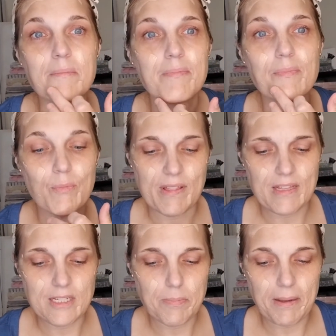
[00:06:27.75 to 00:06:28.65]
with this
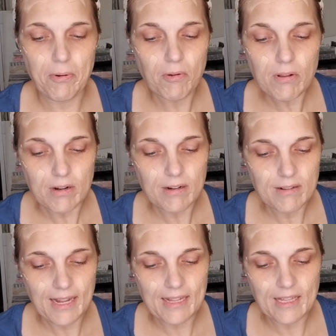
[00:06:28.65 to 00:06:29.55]
bipolar?
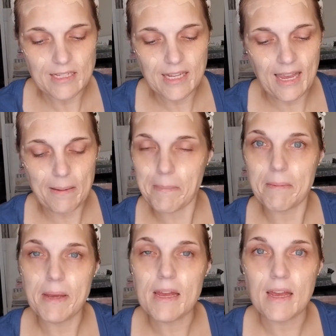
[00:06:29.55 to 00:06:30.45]
Like, this can't be
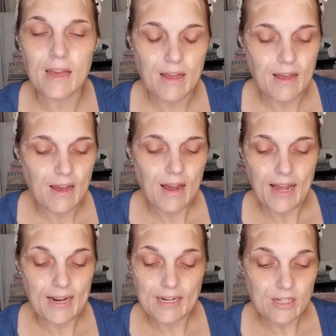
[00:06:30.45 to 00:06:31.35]
me. And
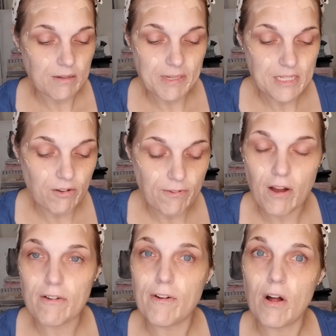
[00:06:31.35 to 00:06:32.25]
I took myself
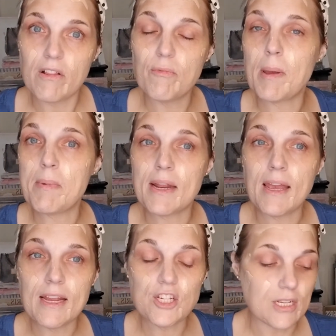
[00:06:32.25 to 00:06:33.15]
off all of my
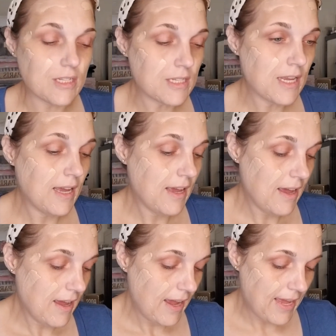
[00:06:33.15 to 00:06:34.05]
medications,
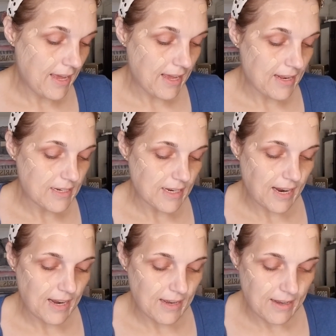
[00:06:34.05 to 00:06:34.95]
and
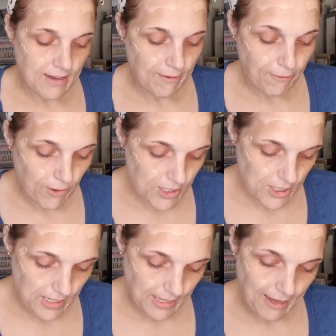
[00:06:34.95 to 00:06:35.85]

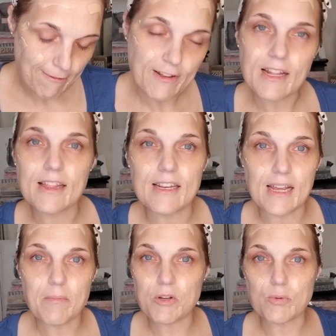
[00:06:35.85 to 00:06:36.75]
unfortunately I felt like the
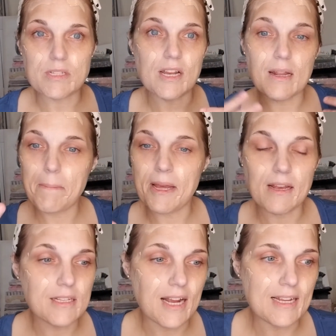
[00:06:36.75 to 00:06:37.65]
damage was done because
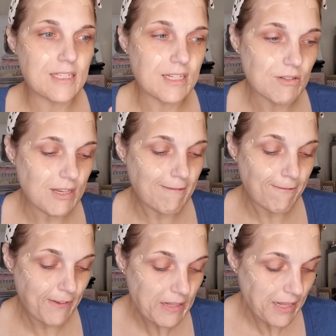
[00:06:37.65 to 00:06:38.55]
I still didn't
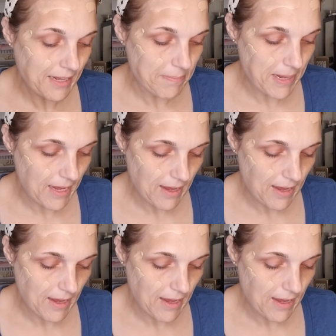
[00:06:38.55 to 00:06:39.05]
feel like me,